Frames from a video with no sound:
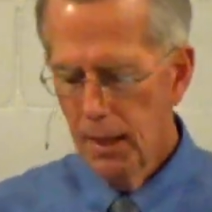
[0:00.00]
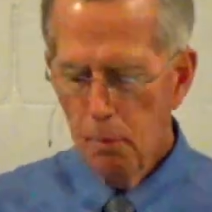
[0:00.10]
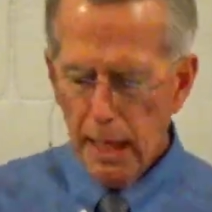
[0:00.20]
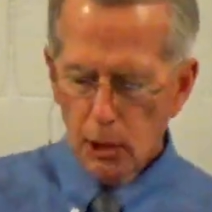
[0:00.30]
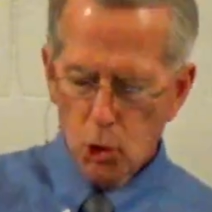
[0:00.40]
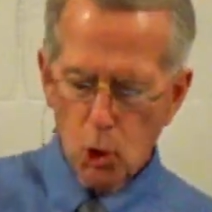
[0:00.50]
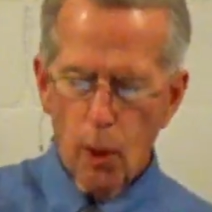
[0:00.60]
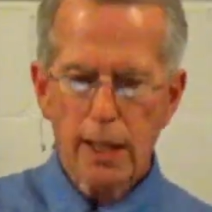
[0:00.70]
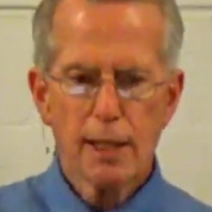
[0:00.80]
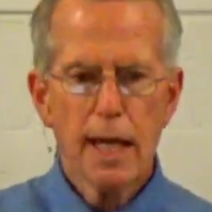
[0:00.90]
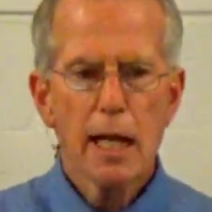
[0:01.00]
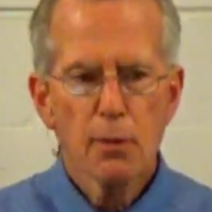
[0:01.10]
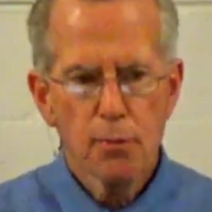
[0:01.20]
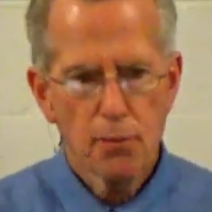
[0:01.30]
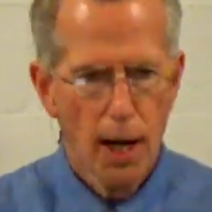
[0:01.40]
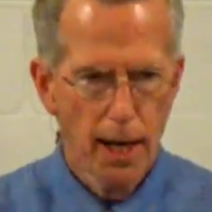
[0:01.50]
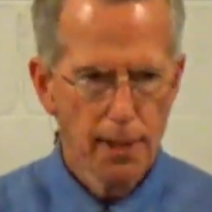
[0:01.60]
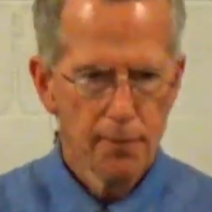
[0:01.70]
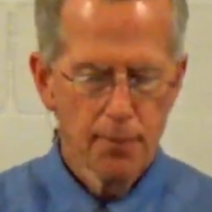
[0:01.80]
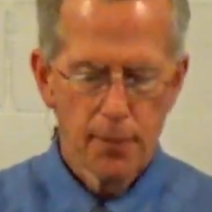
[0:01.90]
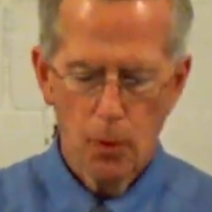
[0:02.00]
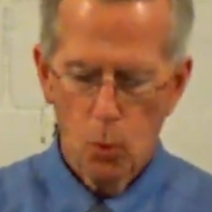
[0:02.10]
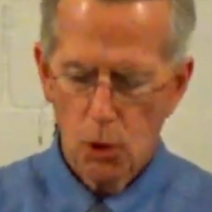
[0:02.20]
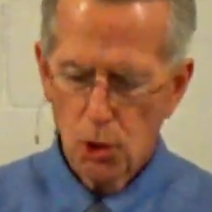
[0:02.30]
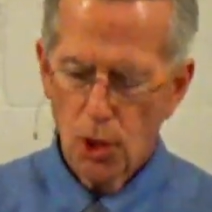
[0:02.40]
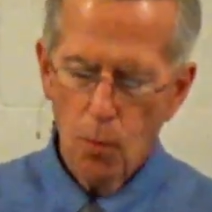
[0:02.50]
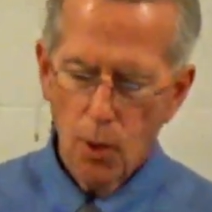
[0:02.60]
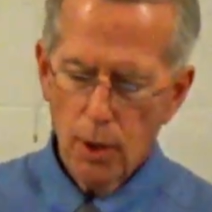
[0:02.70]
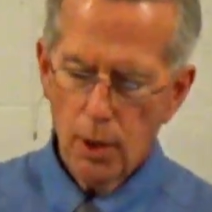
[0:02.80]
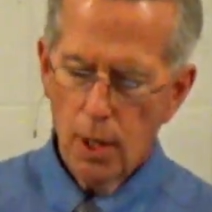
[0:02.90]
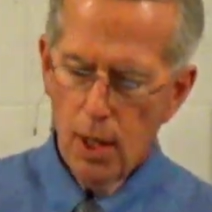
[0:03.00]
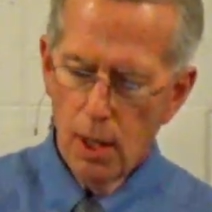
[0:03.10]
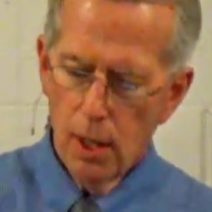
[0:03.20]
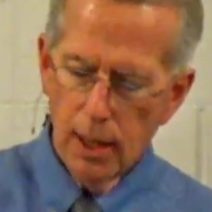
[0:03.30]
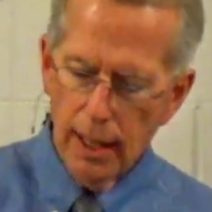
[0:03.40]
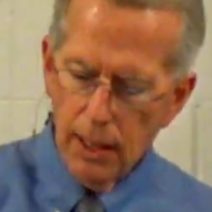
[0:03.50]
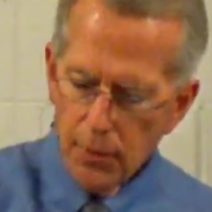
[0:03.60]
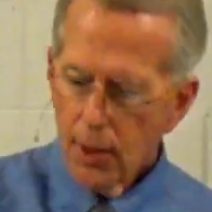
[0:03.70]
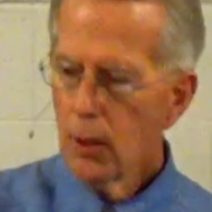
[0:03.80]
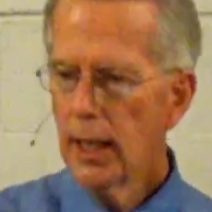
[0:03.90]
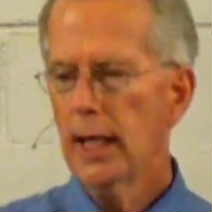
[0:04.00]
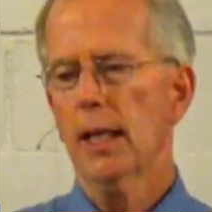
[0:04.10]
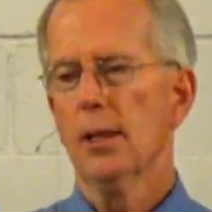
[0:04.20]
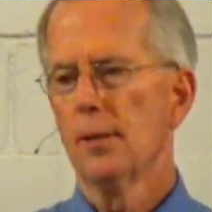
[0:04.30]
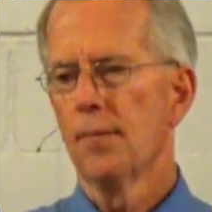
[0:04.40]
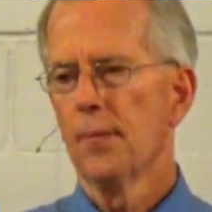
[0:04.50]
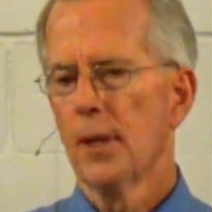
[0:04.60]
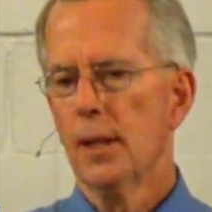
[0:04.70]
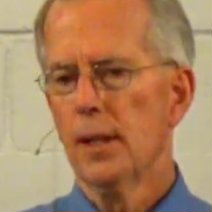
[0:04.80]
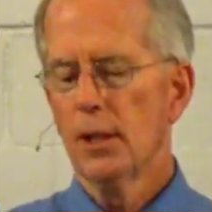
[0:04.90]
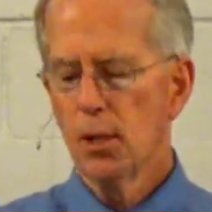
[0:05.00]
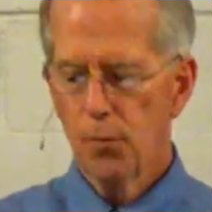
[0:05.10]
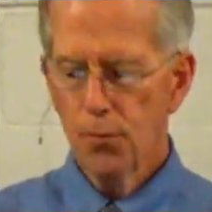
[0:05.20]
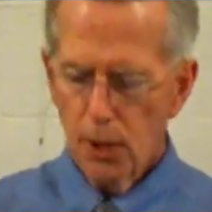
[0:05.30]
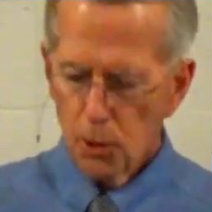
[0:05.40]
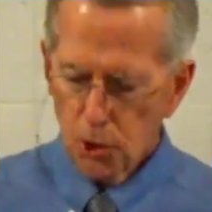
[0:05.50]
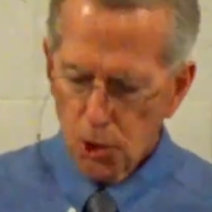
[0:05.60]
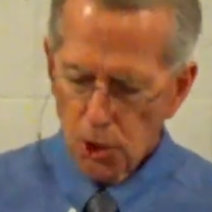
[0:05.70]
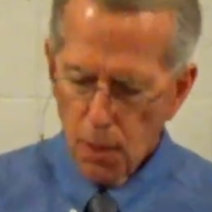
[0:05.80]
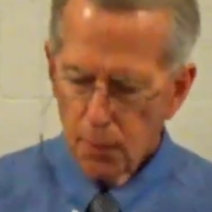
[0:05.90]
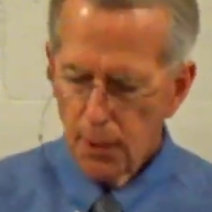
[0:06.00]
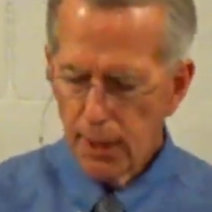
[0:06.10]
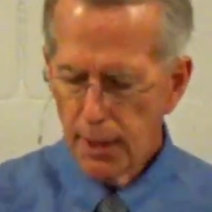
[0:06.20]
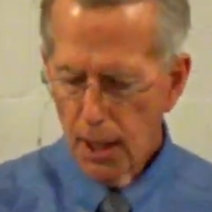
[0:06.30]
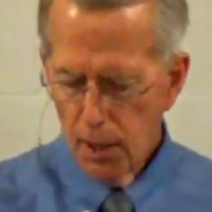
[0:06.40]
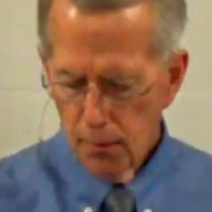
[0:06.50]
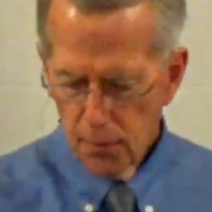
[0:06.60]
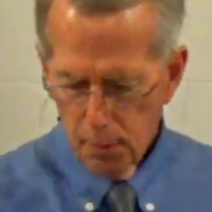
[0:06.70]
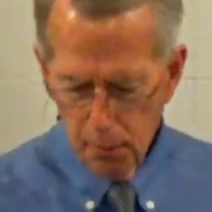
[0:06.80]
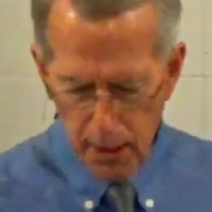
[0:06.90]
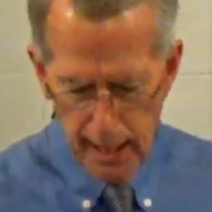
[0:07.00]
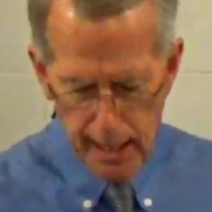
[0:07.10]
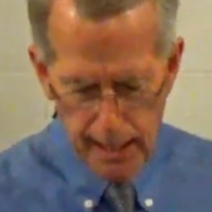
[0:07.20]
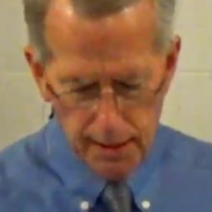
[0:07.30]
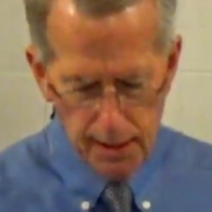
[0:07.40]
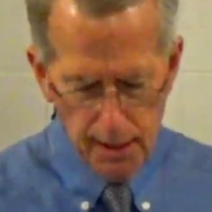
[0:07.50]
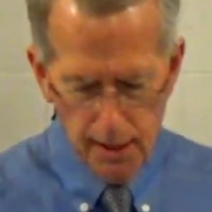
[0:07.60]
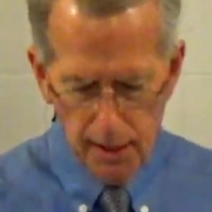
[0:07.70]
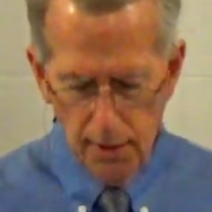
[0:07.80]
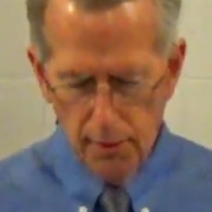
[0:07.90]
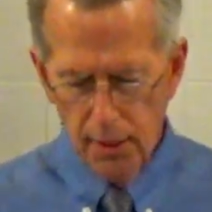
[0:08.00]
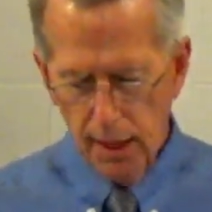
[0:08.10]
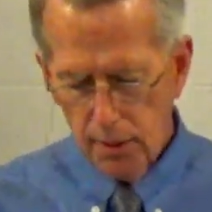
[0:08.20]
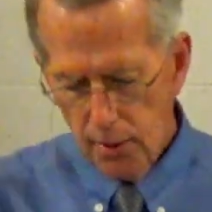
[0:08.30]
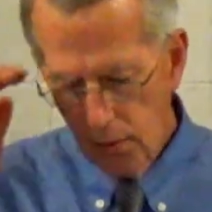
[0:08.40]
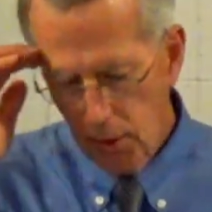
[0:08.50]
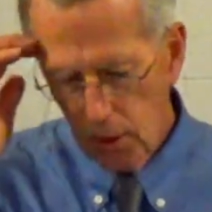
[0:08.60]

It means to identify with someone in their need, to feel something of the pain that